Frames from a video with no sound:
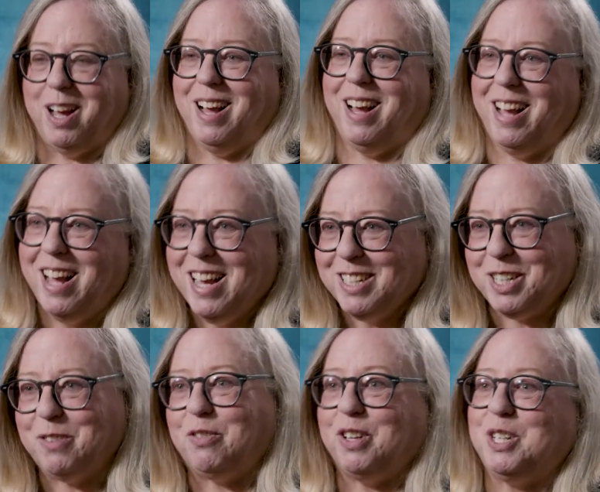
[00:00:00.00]
to,
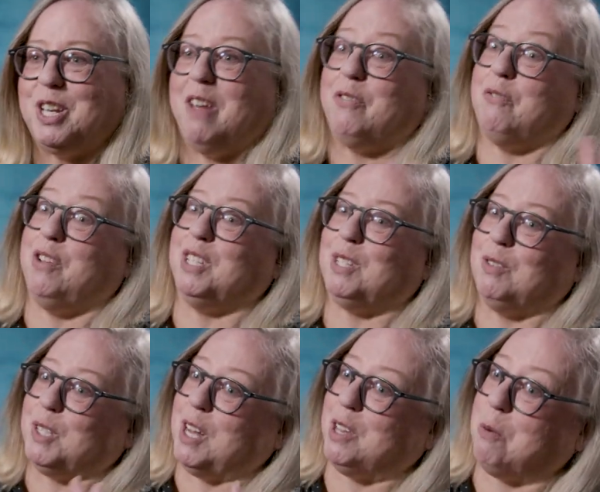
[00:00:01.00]
if the
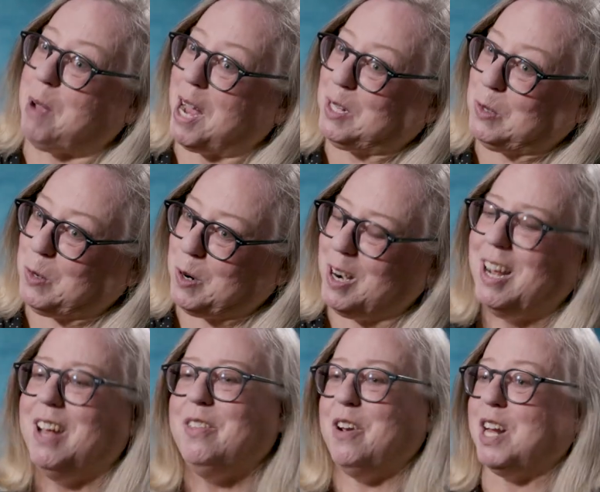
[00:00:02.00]
festival's not in your back door,
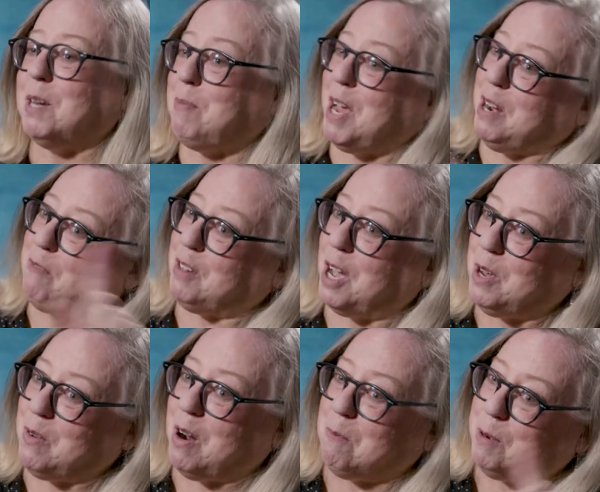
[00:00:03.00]
they're not going to pay to fly
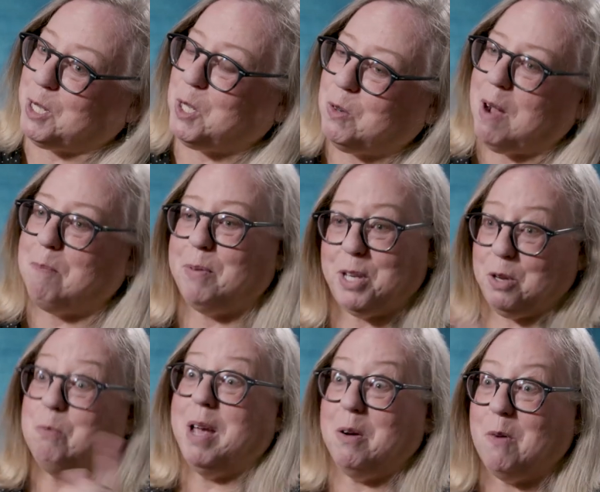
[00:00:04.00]
you out or put you up, but
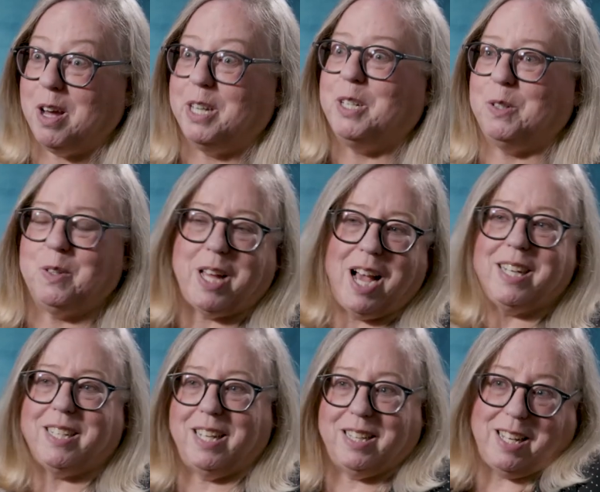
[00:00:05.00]
you may want to do
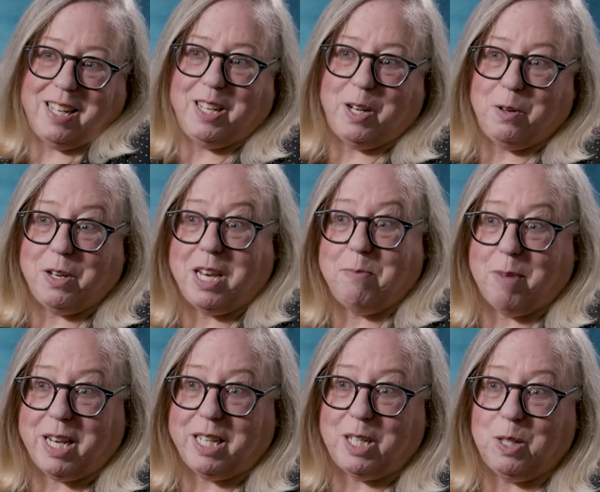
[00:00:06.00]
that. And then, you know, you need
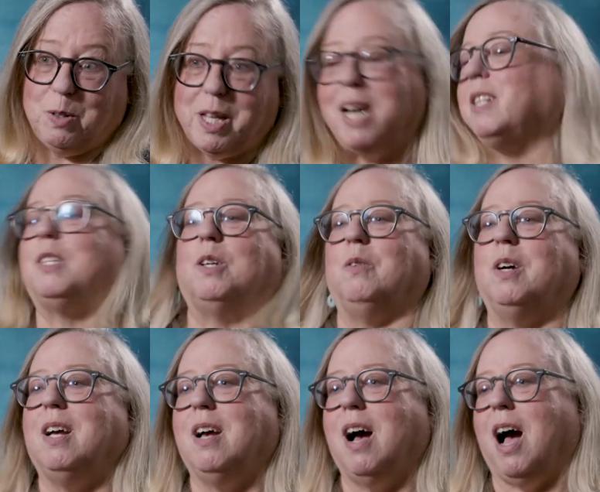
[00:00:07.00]
money to do that. So
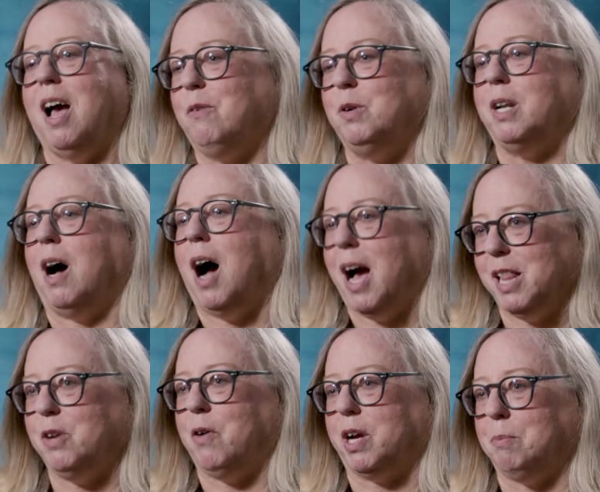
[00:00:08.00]
I would
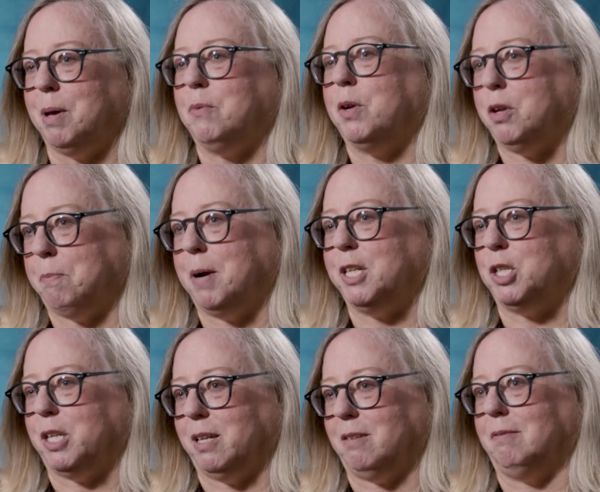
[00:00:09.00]
highly recommend when you're
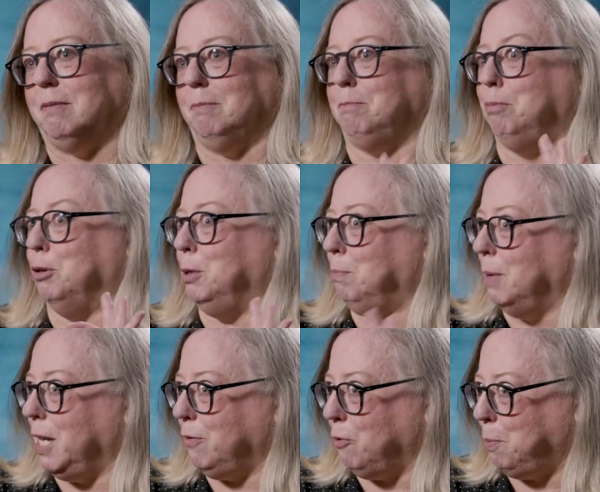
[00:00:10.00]
budgeting, put
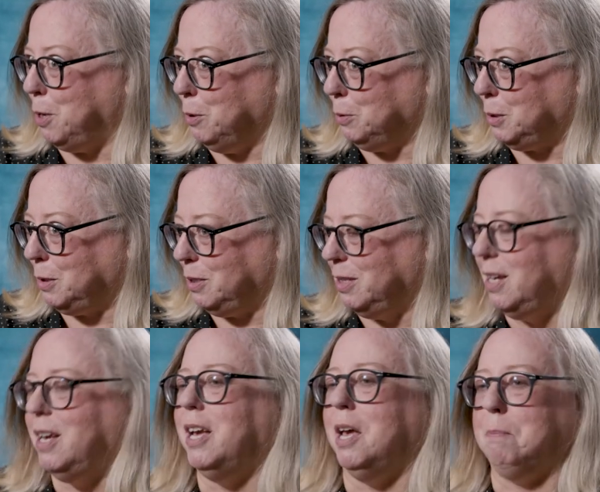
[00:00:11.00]
money for posts
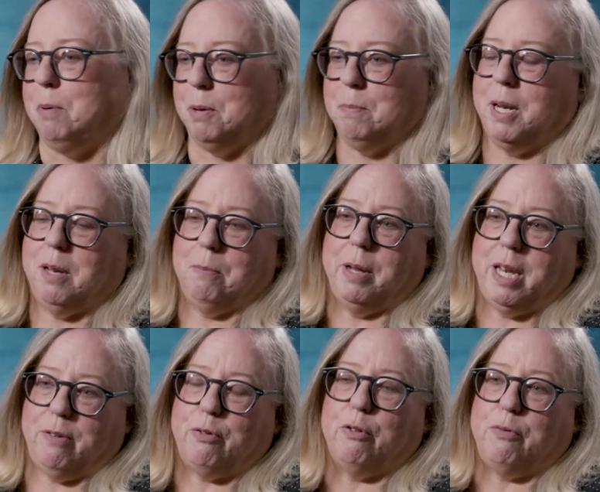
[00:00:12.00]
and put
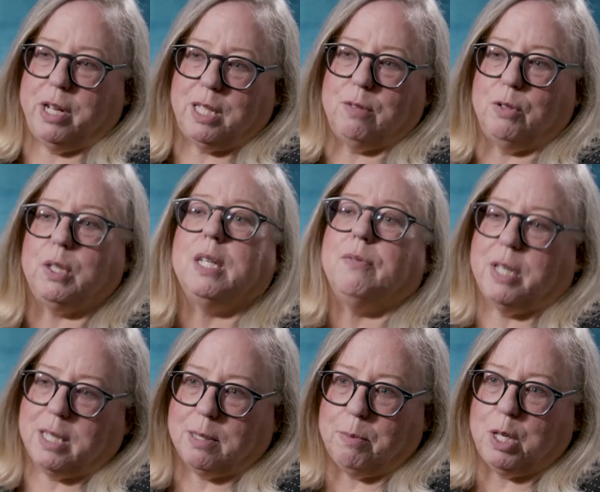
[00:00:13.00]
money for festivals if
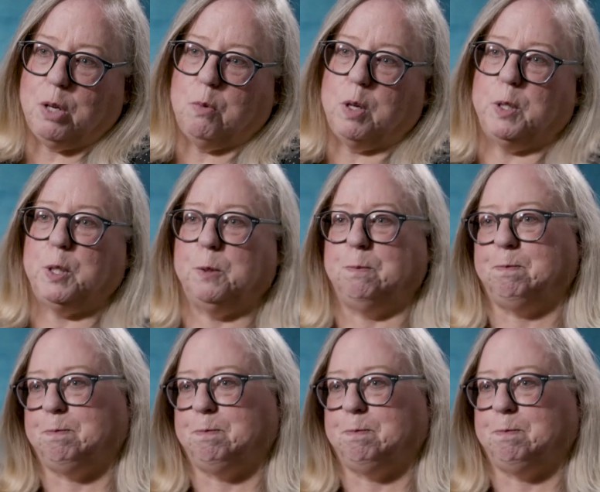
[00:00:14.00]
that's something you want to do.